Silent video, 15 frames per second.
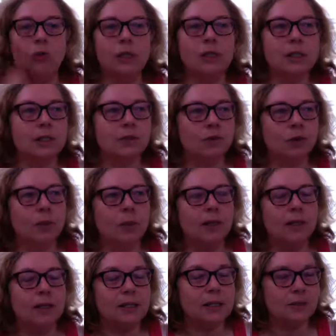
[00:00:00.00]
This is for me.
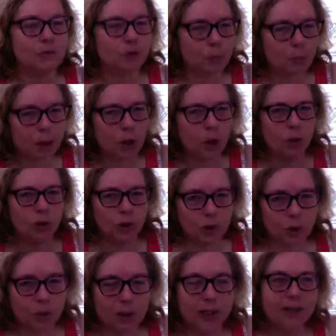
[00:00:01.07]
This is for me only.
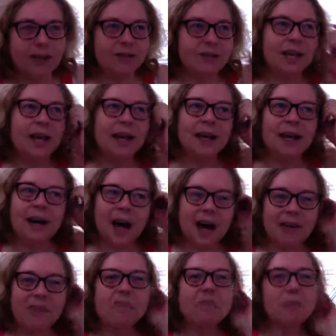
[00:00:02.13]
Nobody else.
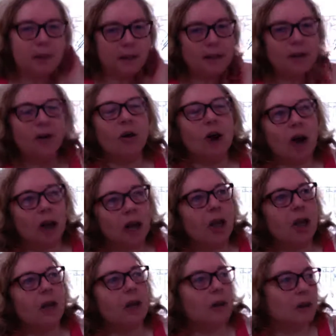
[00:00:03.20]
I've been there.
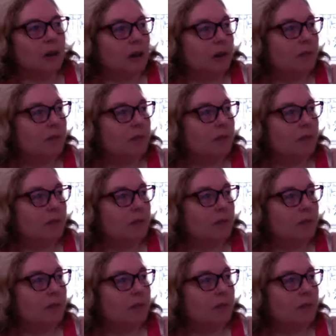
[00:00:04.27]
I